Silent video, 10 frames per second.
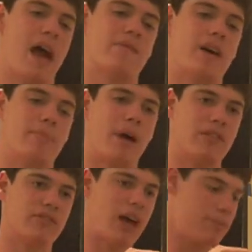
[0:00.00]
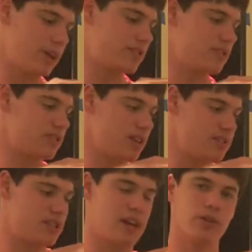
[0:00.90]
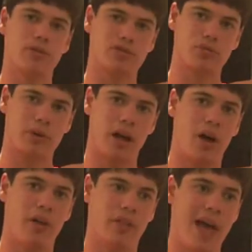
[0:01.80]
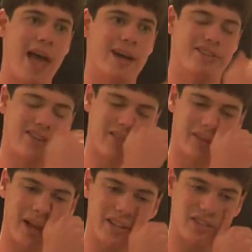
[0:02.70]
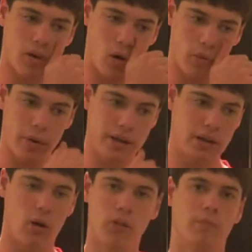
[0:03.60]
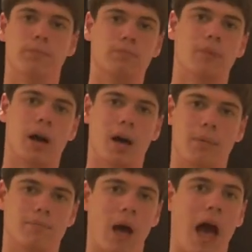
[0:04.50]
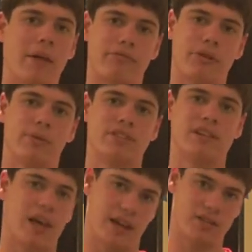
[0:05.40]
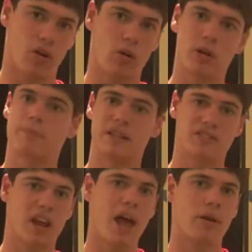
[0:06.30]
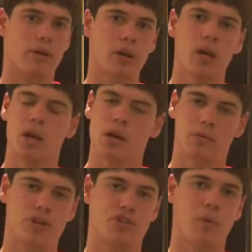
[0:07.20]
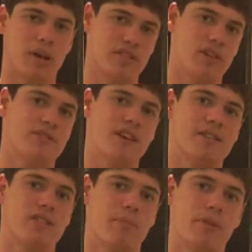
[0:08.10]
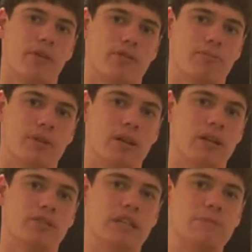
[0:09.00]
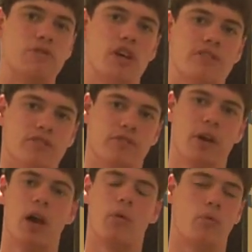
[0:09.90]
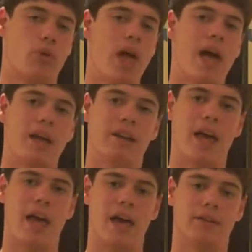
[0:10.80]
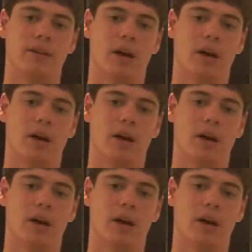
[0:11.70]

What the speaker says: And then by the time it gets to sunset, you're sort of on the edge, and the light's already, all the high-frequency light has already been scattered, which is why sunsets appear to be deep shades of red and